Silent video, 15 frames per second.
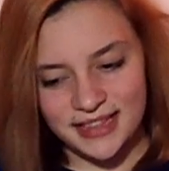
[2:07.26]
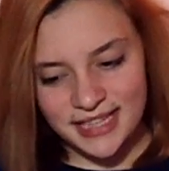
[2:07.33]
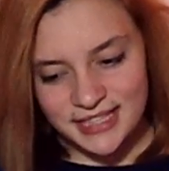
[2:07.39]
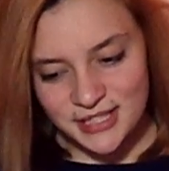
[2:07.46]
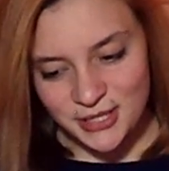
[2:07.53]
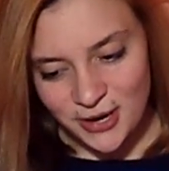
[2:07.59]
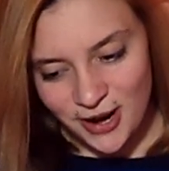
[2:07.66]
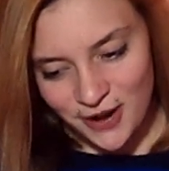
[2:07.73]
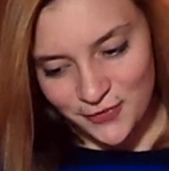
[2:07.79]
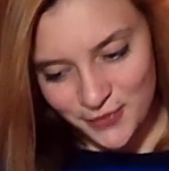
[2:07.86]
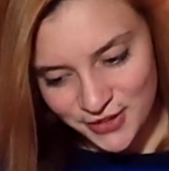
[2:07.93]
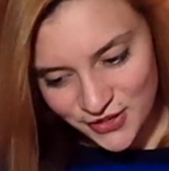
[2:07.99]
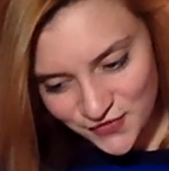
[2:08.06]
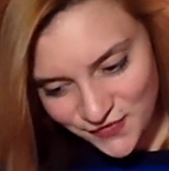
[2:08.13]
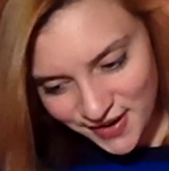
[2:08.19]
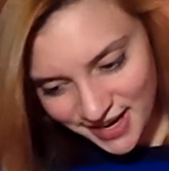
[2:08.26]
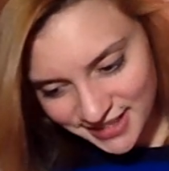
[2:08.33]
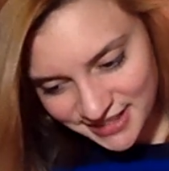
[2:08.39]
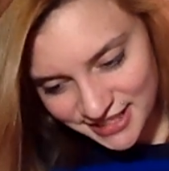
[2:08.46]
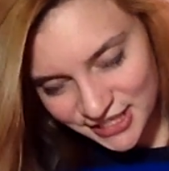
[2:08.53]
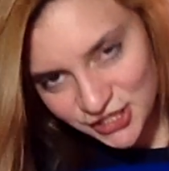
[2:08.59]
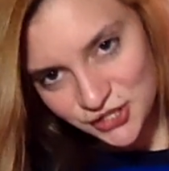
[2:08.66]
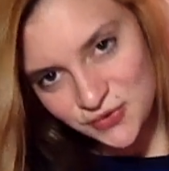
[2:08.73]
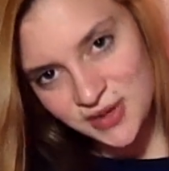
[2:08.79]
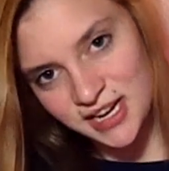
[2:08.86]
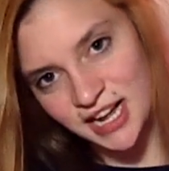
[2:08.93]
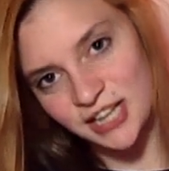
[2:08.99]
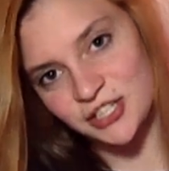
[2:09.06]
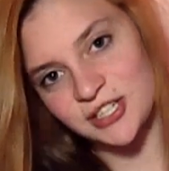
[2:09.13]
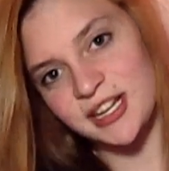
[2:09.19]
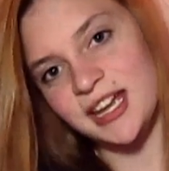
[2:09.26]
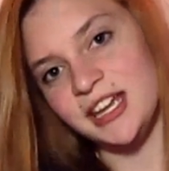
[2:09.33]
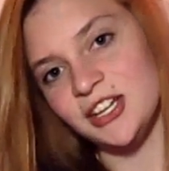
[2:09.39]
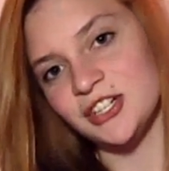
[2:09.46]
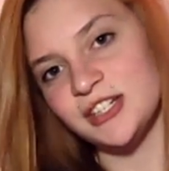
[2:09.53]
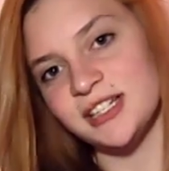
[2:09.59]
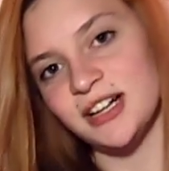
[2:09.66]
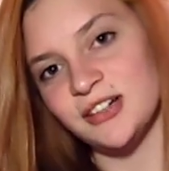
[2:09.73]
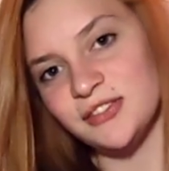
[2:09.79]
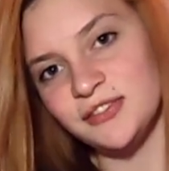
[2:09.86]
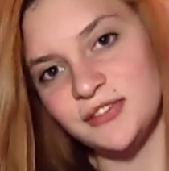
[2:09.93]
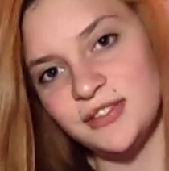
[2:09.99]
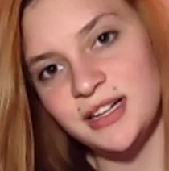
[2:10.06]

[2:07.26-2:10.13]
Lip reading: let's start off with the fact that you can educate yourself.